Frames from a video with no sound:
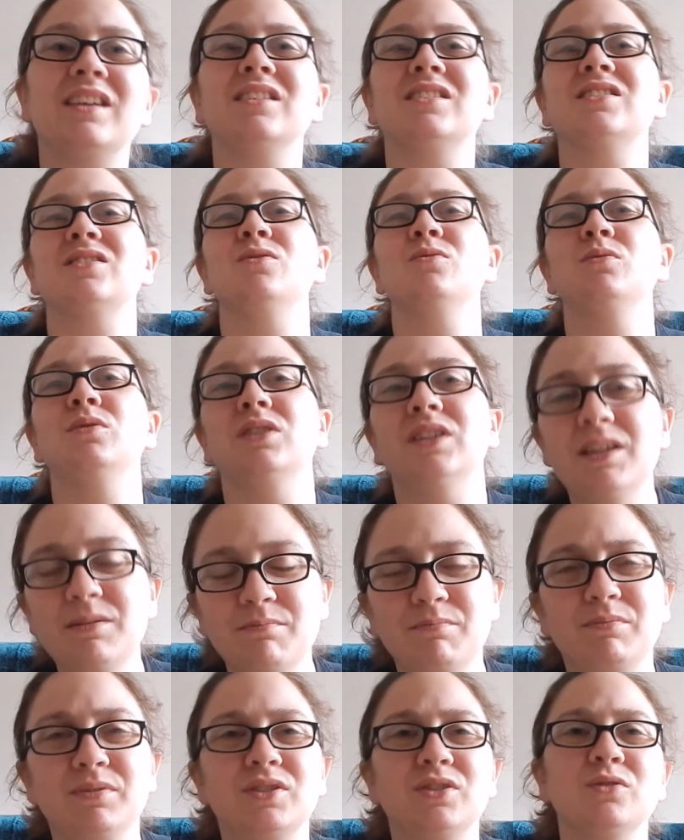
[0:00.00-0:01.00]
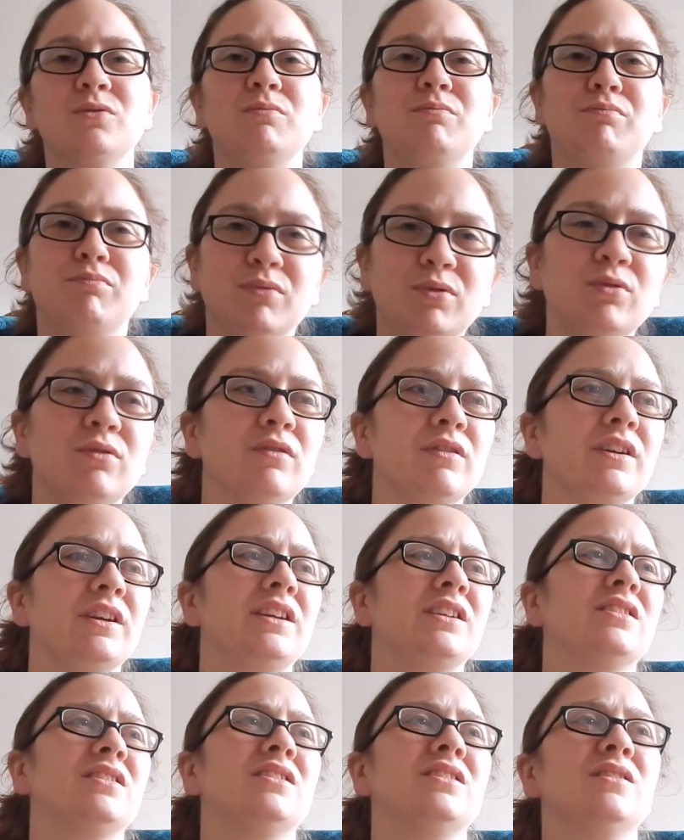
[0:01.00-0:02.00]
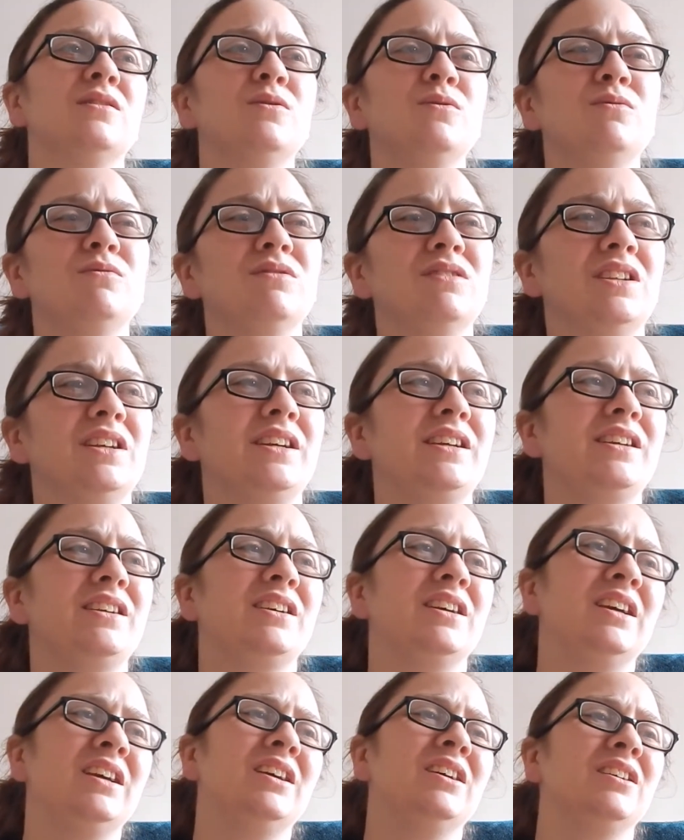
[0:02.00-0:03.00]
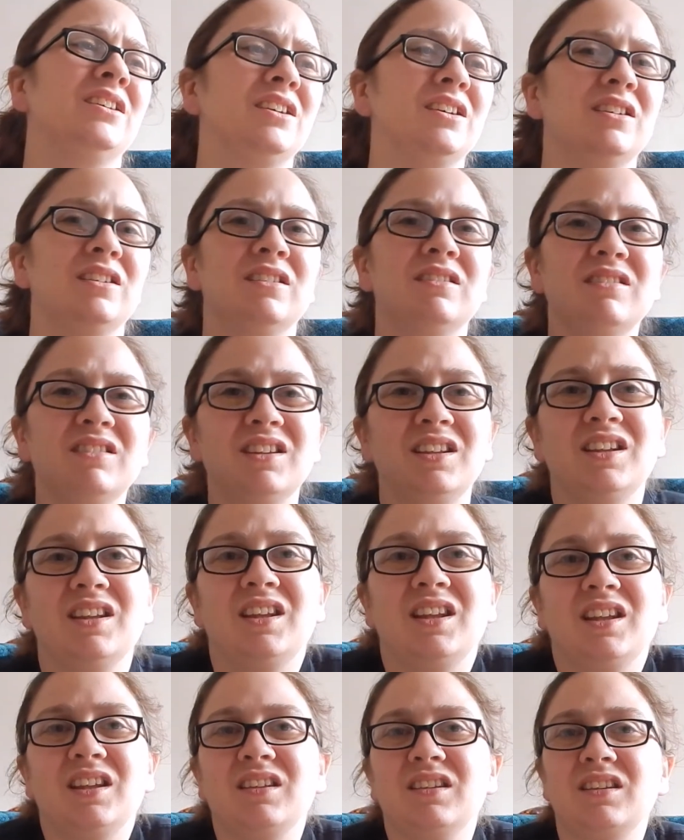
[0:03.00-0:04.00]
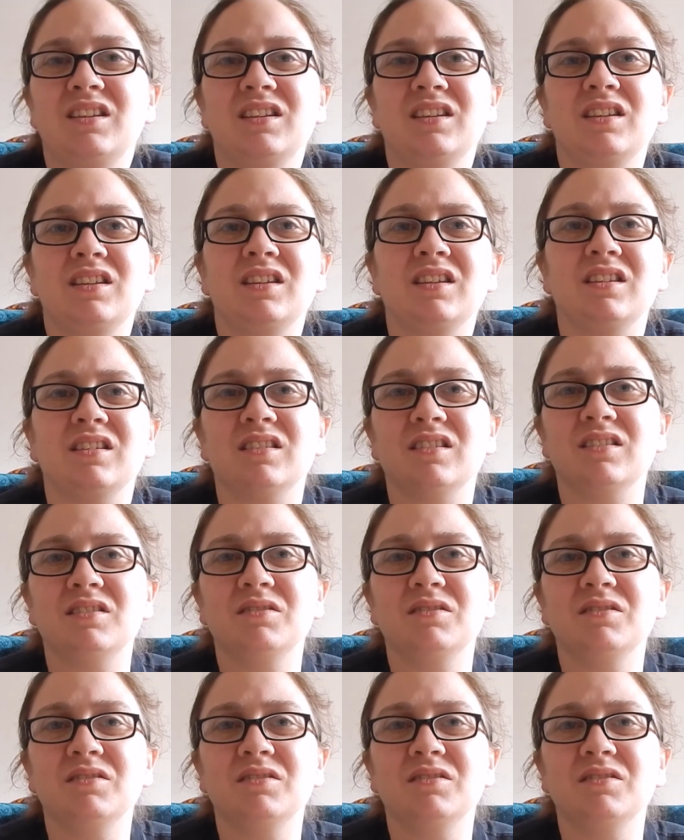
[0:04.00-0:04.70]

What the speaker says: it's so limp, it's so boring, it's so like, like,